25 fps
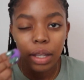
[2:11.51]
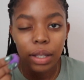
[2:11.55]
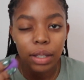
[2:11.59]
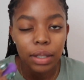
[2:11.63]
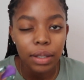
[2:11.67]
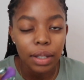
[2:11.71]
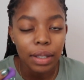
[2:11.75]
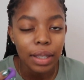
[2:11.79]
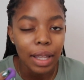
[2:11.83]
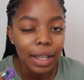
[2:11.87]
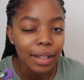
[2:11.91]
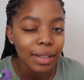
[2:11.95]

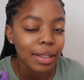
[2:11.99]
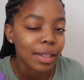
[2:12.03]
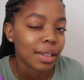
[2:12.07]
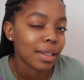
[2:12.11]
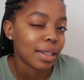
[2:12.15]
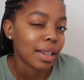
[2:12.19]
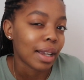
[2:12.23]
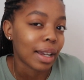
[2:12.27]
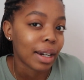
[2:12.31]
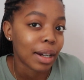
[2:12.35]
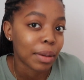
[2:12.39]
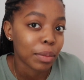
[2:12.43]
So that's the
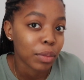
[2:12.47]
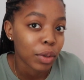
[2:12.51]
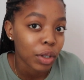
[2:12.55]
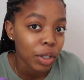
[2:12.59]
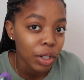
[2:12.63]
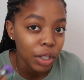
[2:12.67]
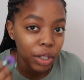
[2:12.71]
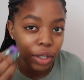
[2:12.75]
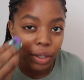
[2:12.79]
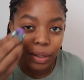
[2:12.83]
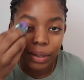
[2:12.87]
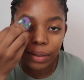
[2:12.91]
side I'm
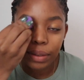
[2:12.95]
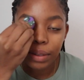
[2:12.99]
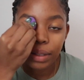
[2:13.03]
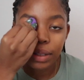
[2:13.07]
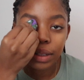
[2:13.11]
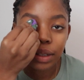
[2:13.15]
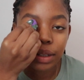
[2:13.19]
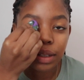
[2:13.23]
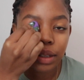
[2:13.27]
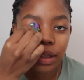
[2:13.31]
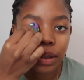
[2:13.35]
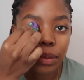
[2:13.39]
gonna use. So
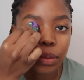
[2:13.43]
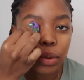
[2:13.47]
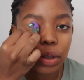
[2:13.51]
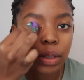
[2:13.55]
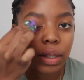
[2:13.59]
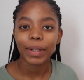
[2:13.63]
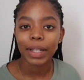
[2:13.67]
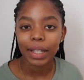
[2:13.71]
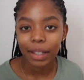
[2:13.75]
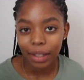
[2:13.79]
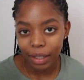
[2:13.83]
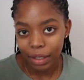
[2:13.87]
I'm
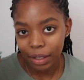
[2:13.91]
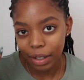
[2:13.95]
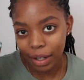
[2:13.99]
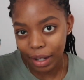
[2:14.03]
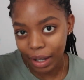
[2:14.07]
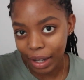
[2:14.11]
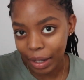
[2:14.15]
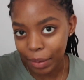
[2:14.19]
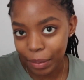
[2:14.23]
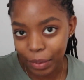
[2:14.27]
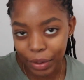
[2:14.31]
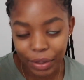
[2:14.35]
just doing
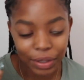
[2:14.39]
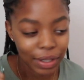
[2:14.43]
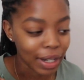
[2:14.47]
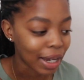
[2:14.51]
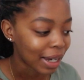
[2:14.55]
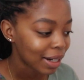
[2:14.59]
the eyebrows.